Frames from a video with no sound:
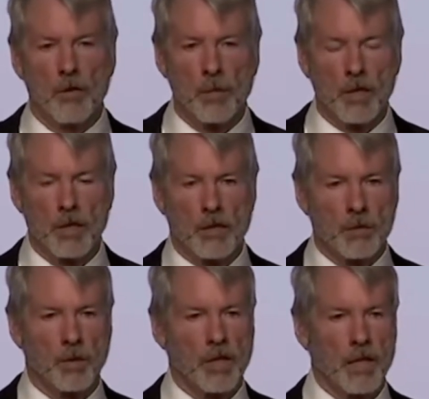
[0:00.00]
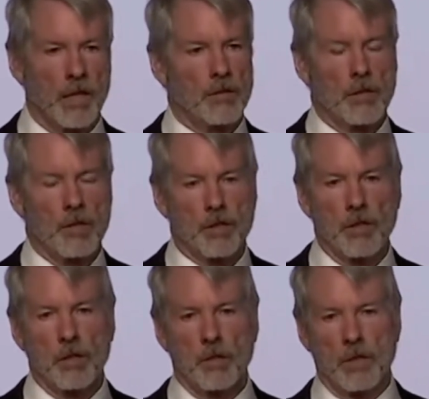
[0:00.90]
because it's pretty obvious to
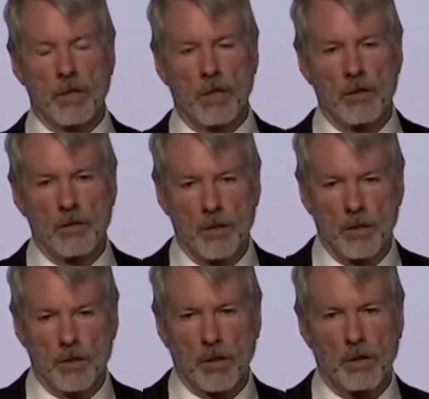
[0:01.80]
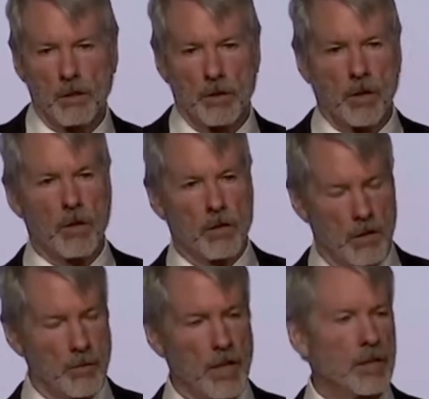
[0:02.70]
you that 100 years ago it was harder to
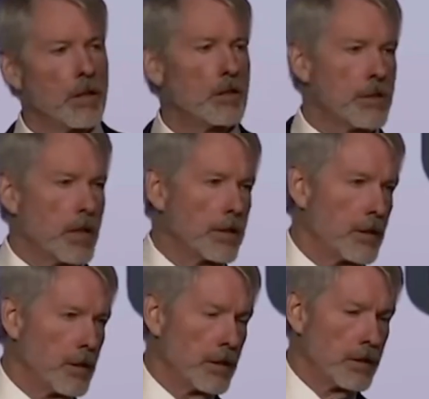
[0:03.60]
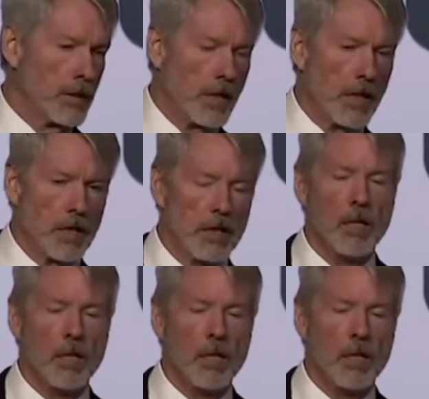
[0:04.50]
make those things than it is today.